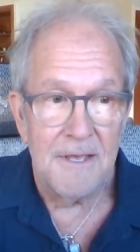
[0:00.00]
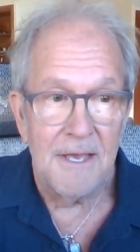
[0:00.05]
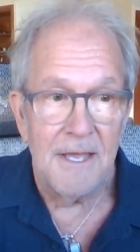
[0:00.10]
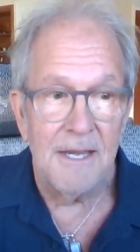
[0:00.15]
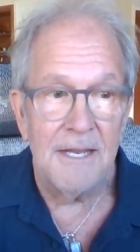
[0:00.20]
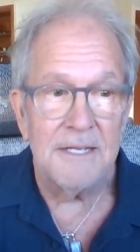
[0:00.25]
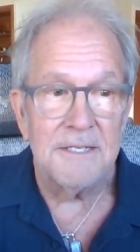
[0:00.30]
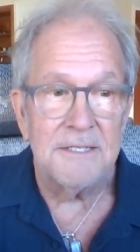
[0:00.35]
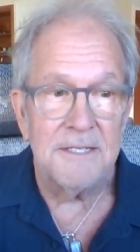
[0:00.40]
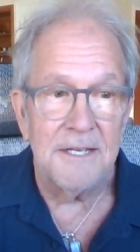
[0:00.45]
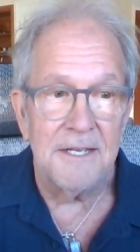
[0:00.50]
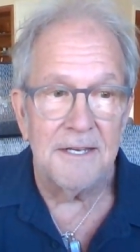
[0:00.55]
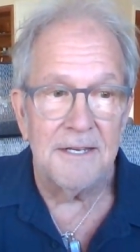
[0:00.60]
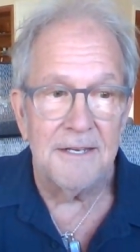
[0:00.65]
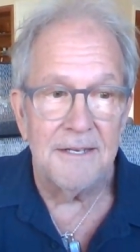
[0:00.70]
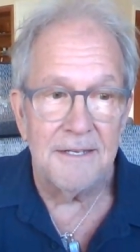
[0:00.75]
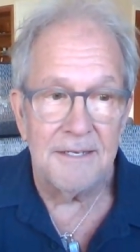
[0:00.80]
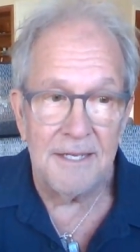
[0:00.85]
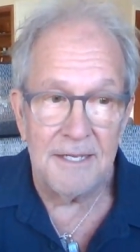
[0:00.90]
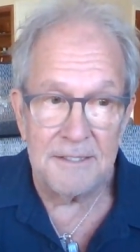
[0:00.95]
And I
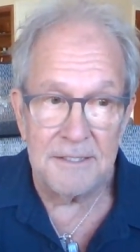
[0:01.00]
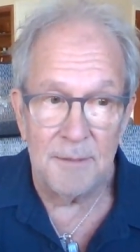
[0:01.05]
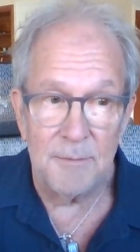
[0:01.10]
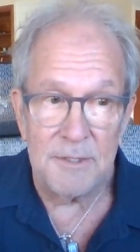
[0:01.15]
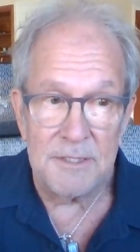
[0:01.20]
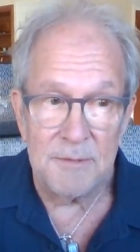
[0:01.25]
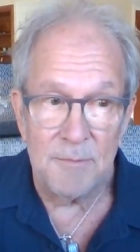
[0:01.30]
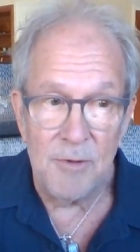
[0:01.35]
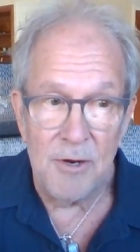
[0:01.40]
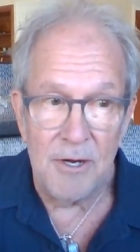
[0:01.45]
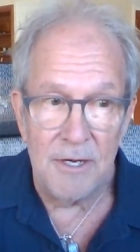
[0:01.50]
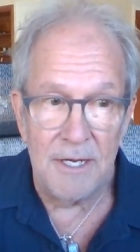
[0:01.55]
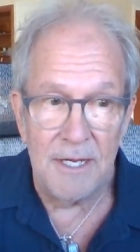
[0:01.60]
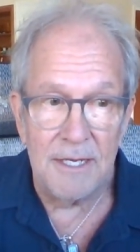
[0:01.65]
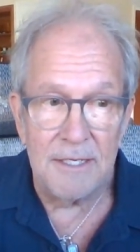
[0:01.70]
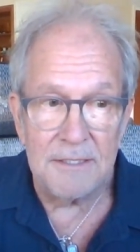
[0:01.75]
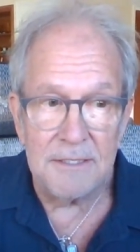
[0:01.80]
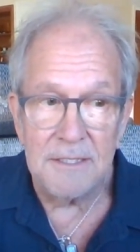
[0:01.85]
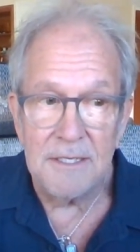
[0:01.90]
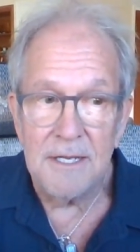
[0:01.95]
said, because I'm a
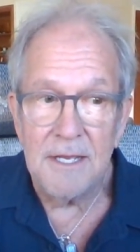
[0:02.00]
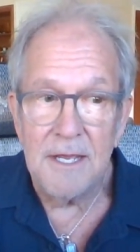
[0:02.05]
smartass,